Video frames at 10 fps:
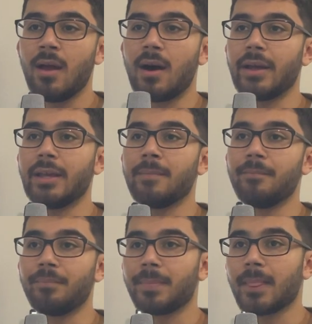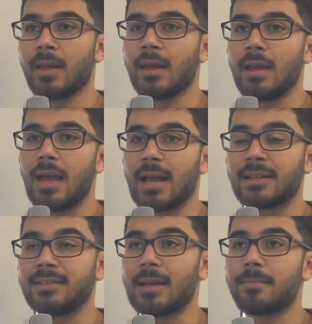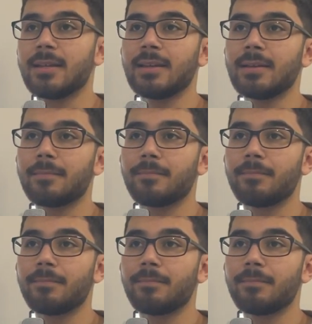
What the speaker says: are him accepting it